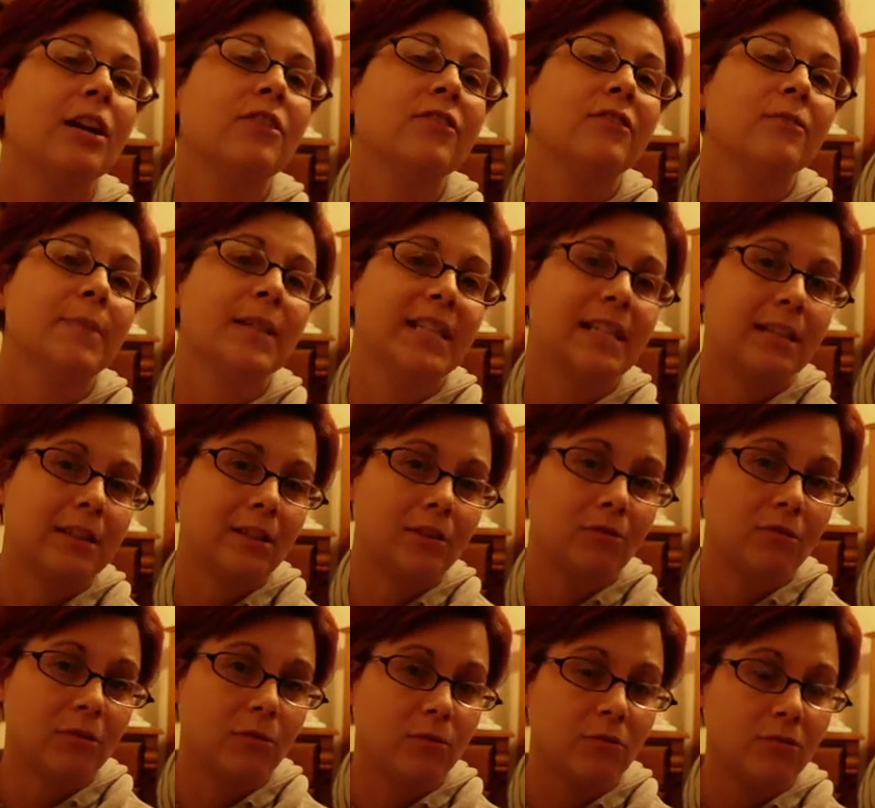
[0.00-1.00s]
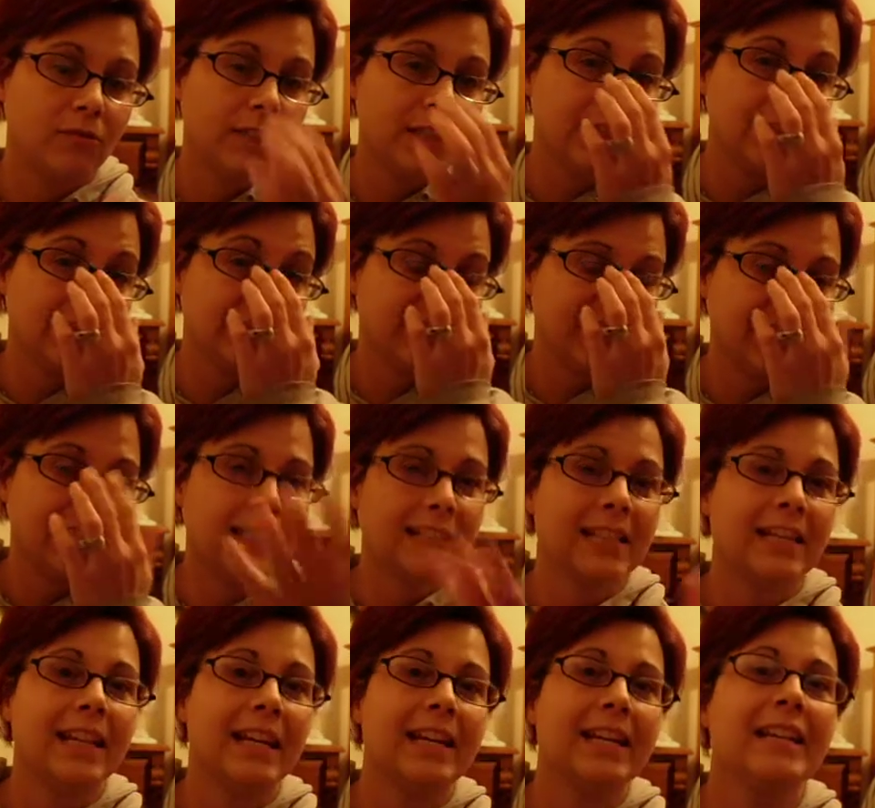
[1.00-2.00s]
for me to sit through a movie. Like
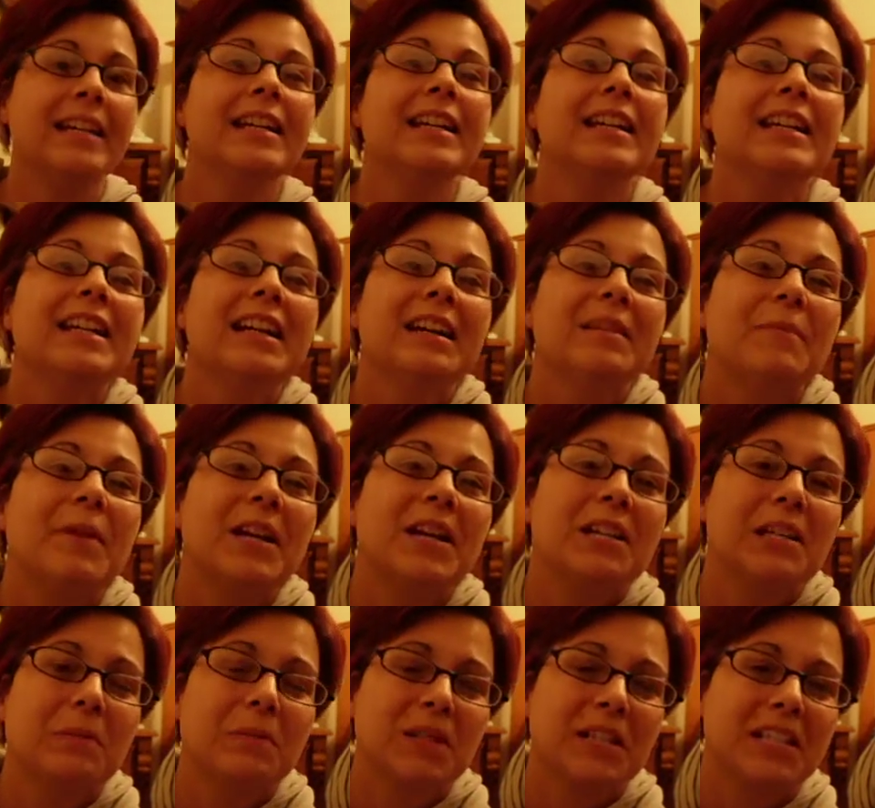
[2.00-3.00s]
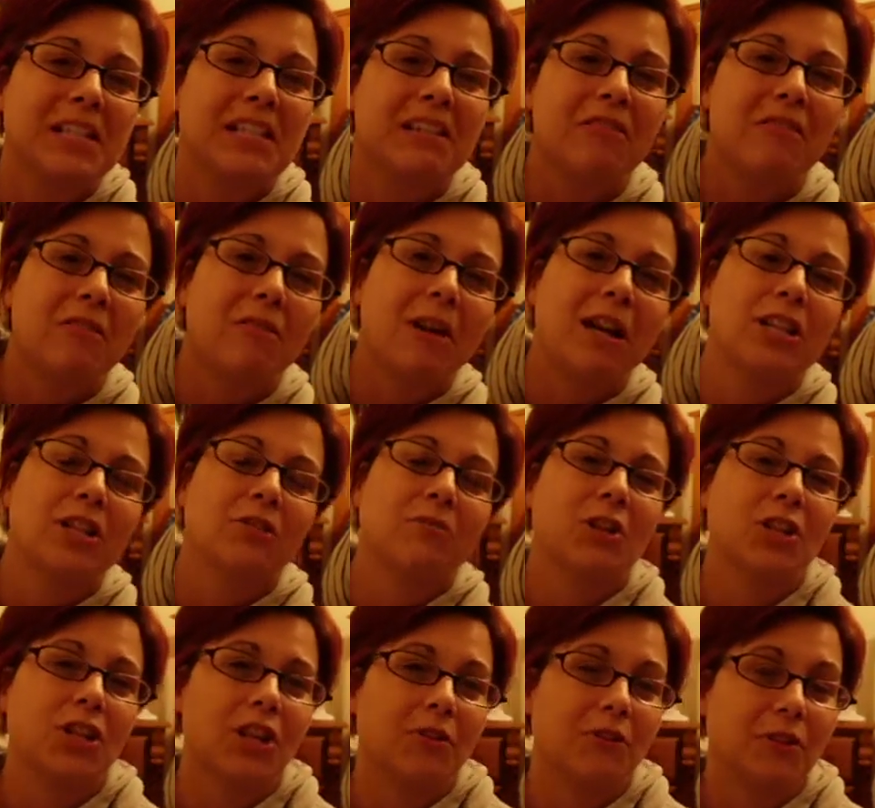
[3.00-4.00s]
tonight, my husband and son are watching
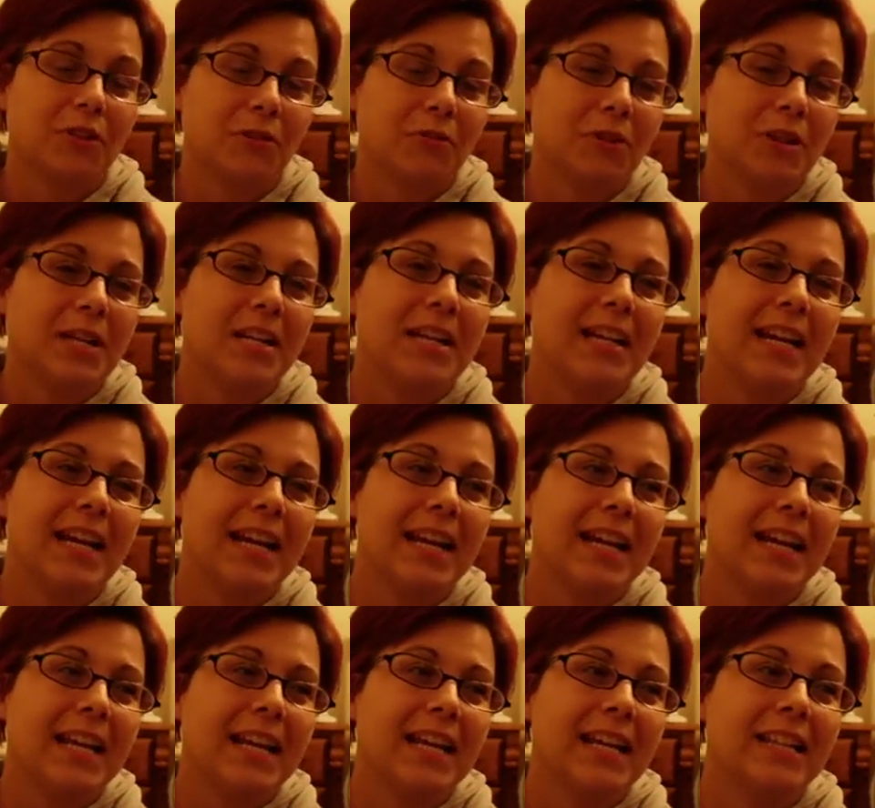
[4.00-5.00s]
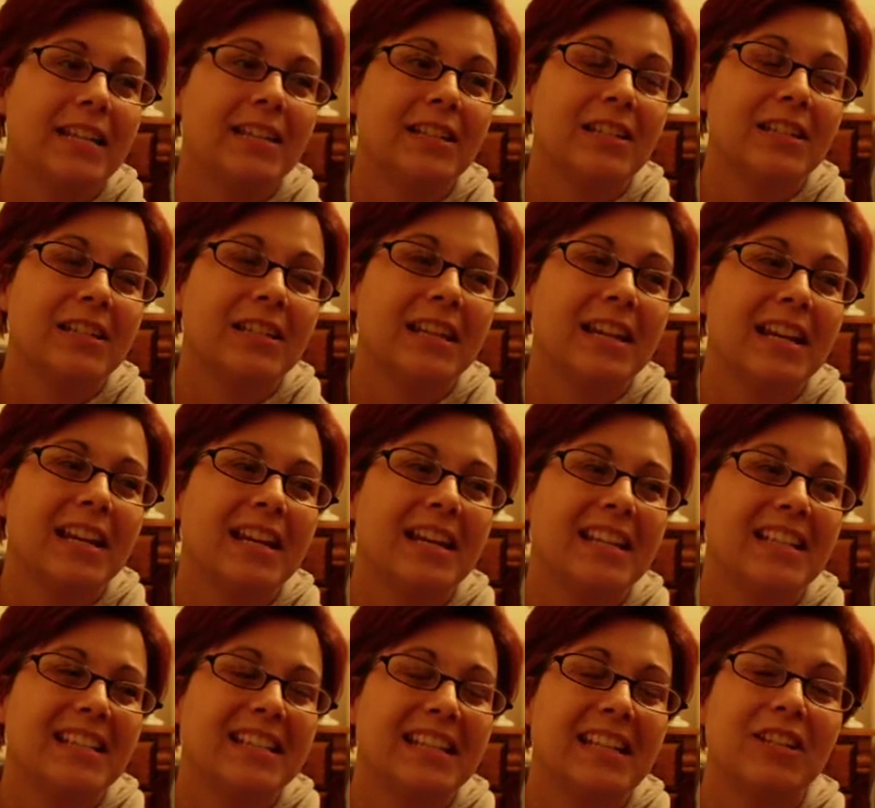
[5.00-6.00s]
Rush Hour 3, and they
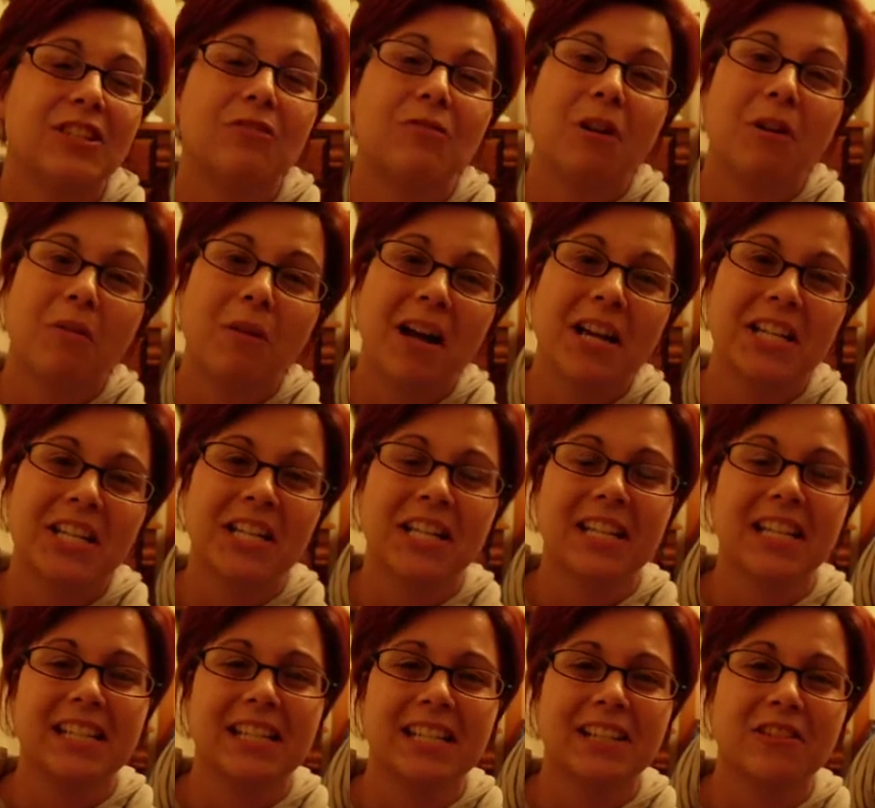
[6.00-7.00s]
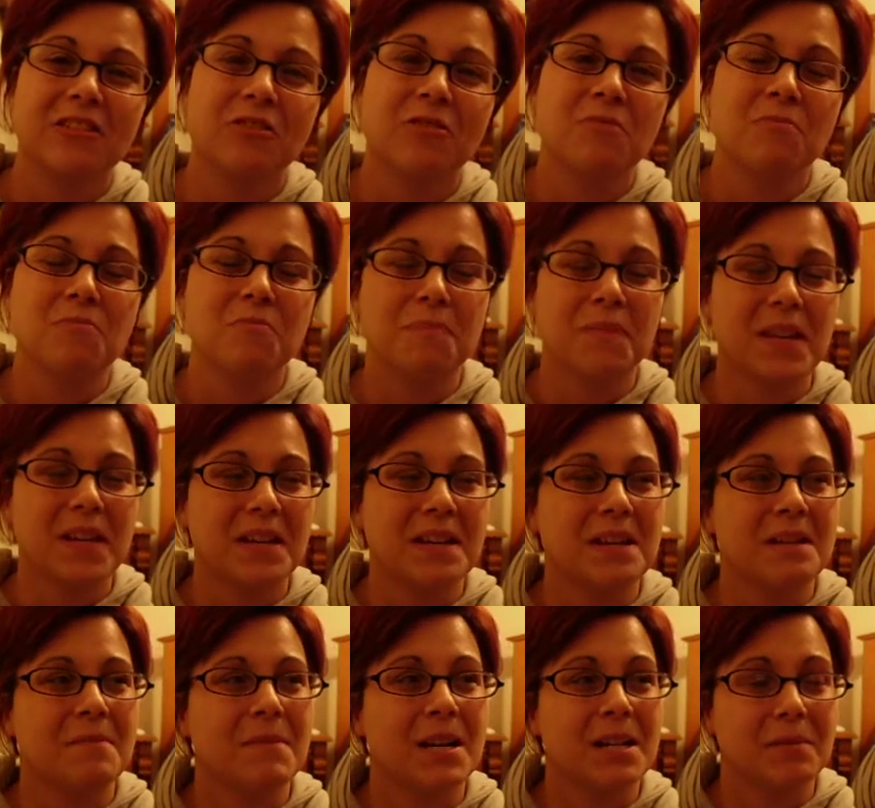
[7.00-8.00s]
said, do you want to watch it? And I said, nope.
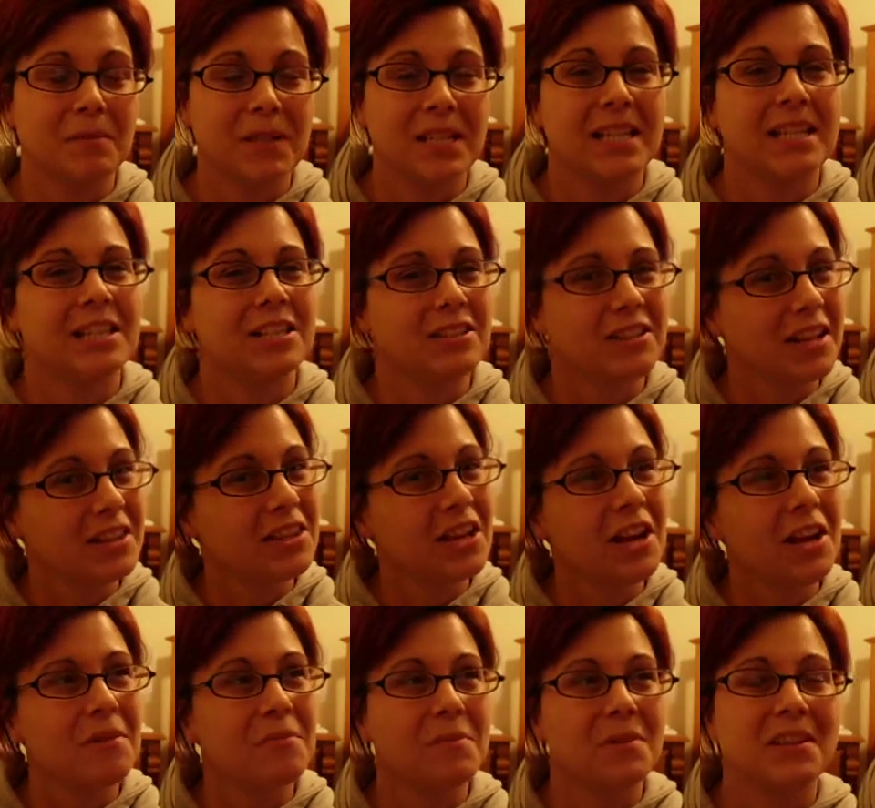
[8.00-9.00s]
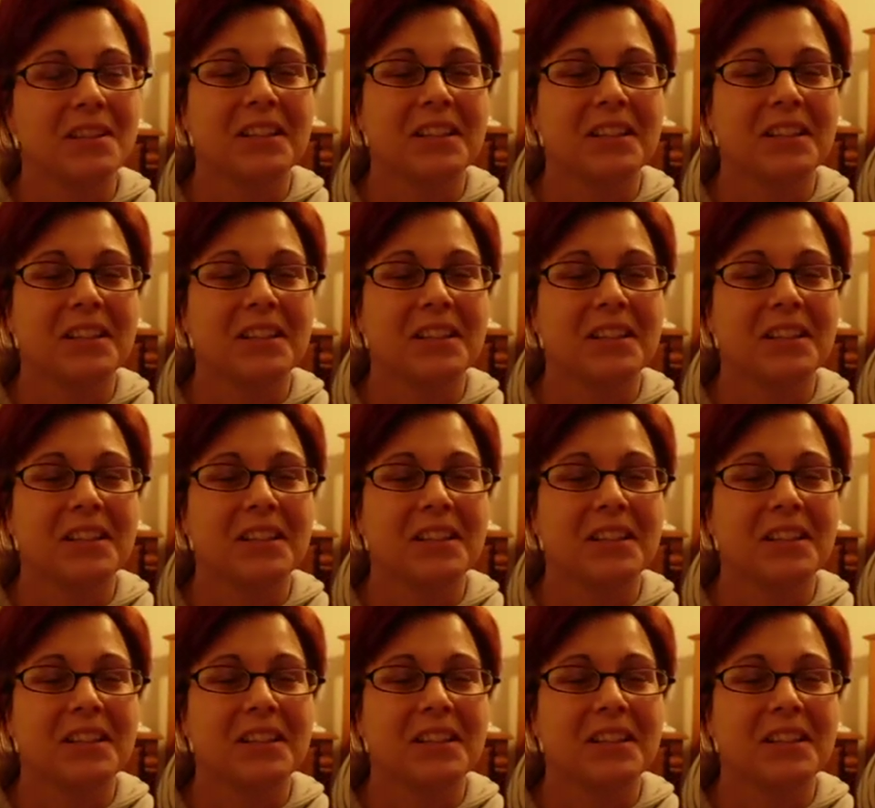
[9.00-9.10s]
And my husband said, that's what I thought, but I